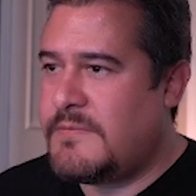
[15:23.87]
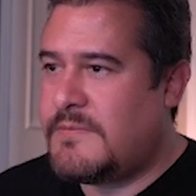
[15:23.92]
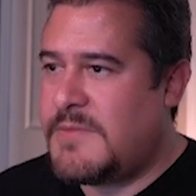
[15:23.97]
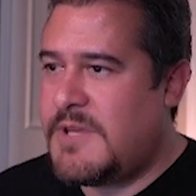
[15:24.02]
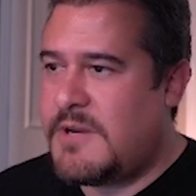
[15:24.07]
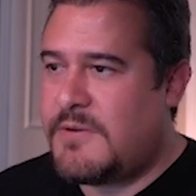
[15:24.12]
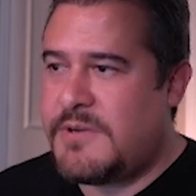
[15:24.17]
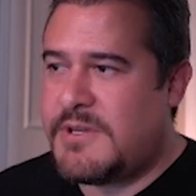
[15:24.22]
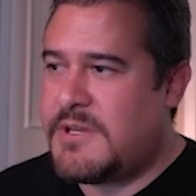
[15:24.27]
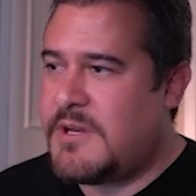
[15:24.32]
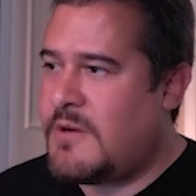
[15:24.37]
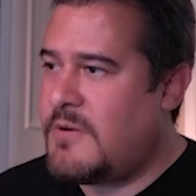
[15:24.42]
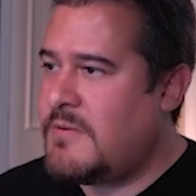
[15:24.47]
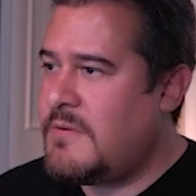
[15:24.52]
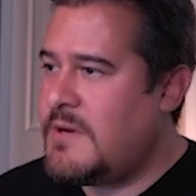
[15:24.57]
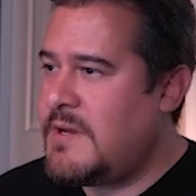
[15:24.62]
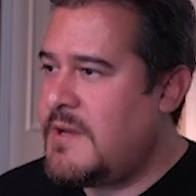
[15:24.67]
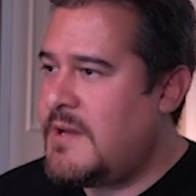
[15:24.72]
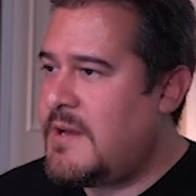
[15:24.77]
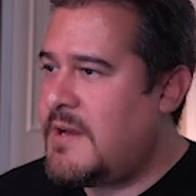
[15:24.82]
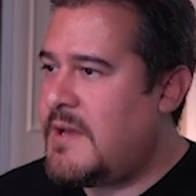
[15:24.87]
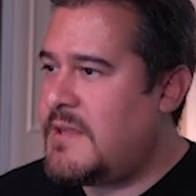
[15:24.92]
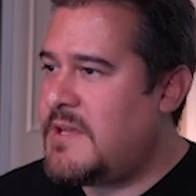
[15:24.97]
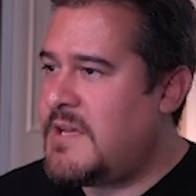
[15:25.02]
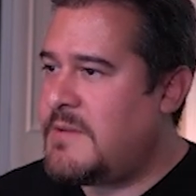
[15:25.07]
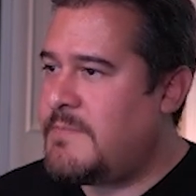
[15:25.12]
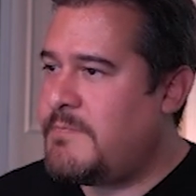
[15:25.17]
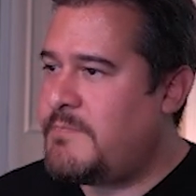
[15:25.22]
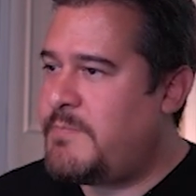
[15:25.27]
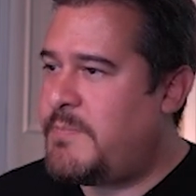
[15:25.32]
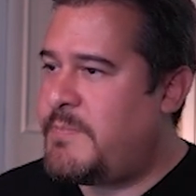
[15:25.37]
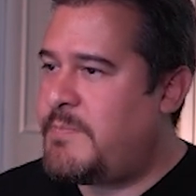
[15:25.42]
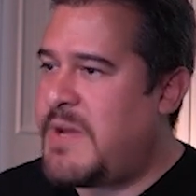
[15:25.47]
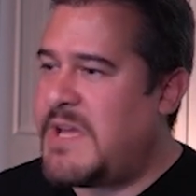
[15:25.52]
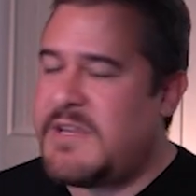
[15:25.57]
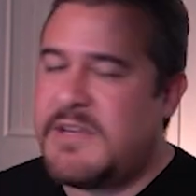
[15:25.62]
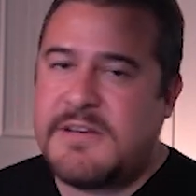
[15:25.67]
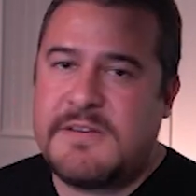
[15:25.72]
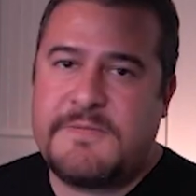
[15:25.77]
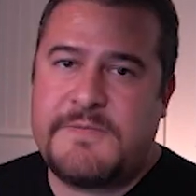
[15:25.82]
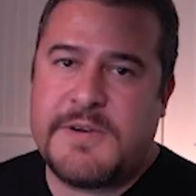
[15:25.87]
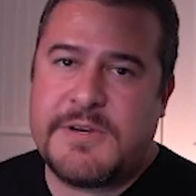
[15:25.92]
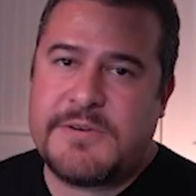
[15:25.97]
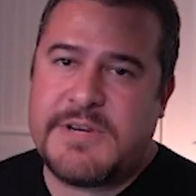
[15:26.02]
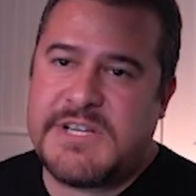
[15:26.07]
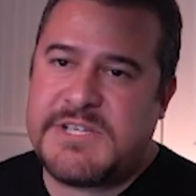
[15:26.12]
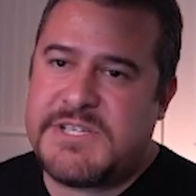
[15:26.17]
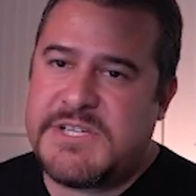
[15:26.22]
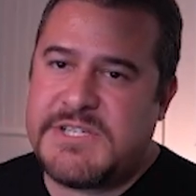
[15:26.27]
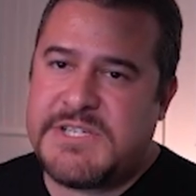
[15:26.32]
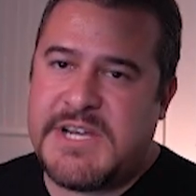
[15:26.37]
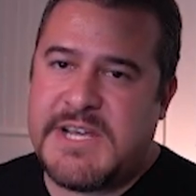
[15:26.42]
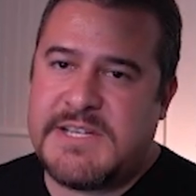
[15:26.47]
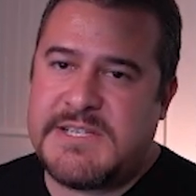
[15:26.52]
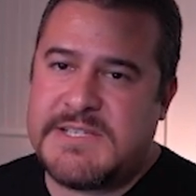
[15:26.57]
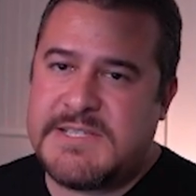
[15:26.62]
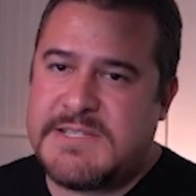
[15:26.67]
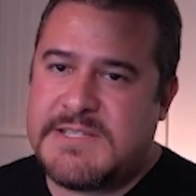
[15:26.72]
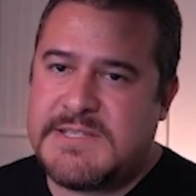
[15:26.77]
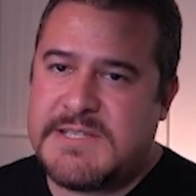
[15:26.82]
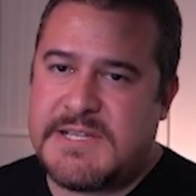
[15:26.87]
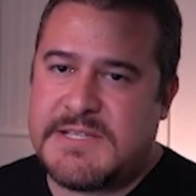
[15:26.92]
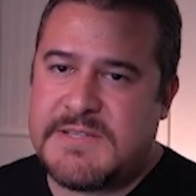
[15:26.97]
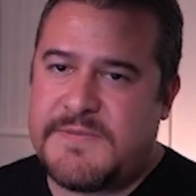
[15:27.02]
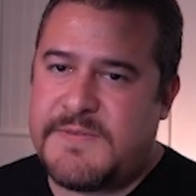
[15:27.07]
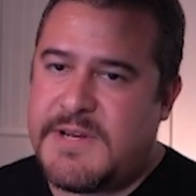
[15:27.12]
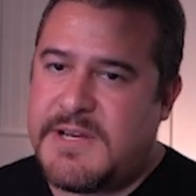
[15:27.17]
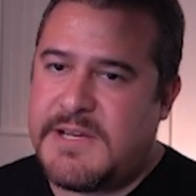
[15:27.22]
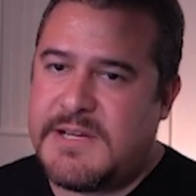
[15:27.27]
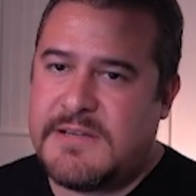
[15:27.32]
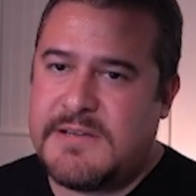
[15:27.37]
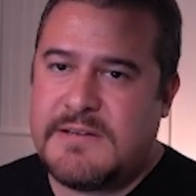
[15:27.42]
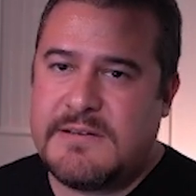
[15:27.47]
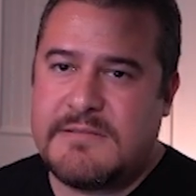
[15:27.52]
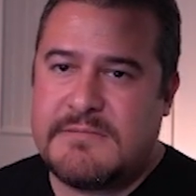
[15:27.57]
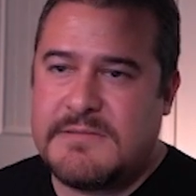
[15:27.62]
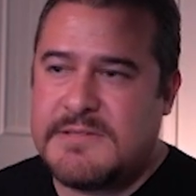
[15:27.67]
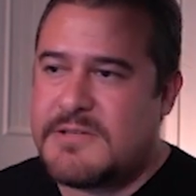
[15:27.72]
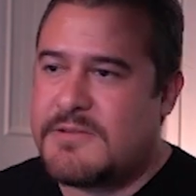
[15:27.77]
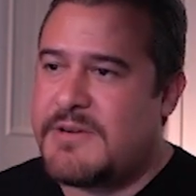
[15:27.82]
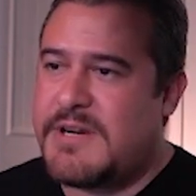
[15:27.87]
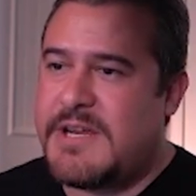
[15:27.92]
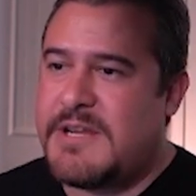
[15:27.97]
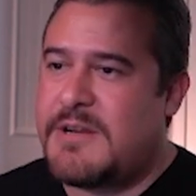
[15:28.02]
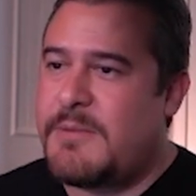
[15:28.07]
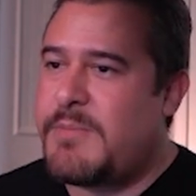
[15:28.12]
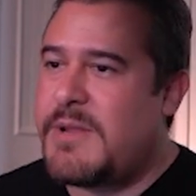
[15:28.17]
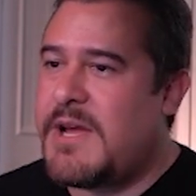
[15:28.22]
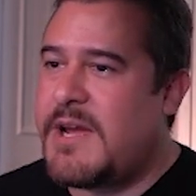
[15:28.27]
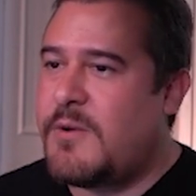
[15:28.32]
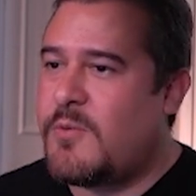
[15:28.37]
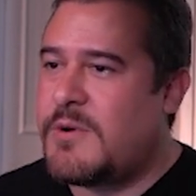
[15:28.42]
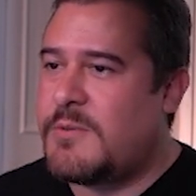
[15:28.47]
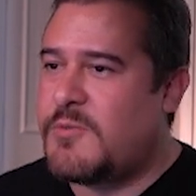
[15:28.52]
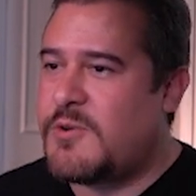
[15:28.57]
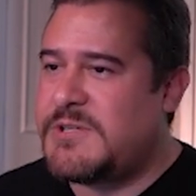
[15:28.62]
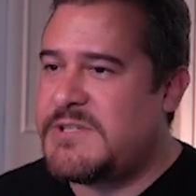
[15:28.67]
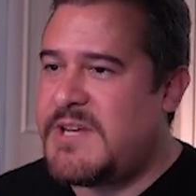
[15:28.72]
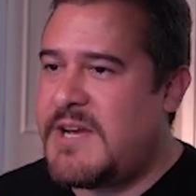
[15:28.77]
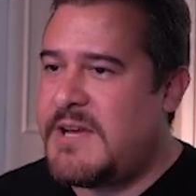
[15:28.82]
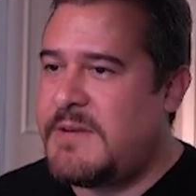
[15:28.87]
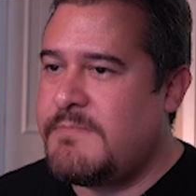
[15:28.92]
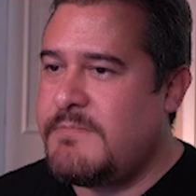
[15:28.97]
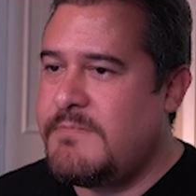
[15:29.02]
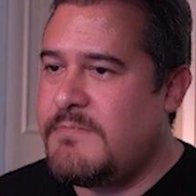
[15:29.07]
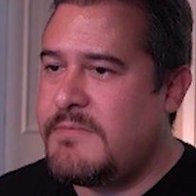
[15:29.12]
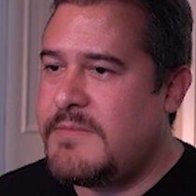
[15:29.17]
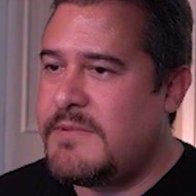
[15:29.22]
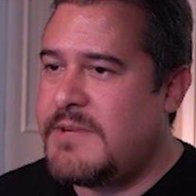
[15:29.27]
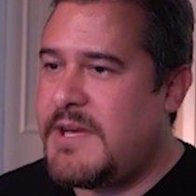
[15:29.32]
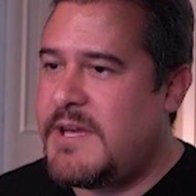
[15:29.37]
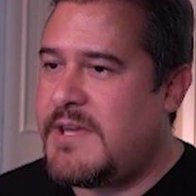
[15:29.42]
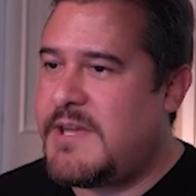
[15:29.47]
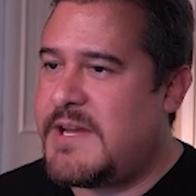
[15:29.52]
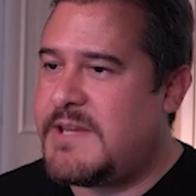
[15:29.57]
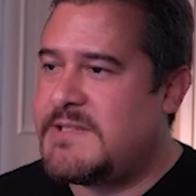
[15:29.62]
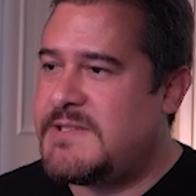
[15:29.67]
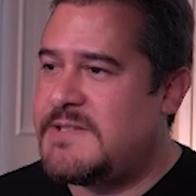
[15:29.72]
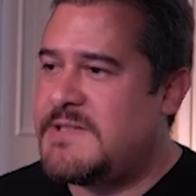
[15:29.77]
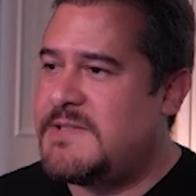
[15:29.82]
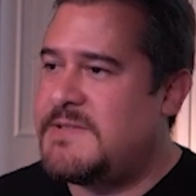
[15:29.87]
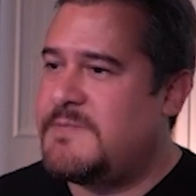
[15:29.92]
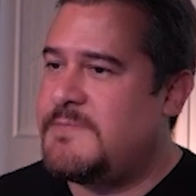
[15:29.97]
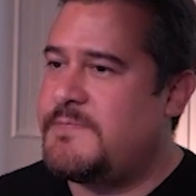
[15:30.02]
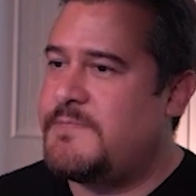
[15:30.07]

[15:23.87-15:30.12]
There we go. And then pending configuration changes, that's fine. Let's go ahead and apply it one more time. Hit yes.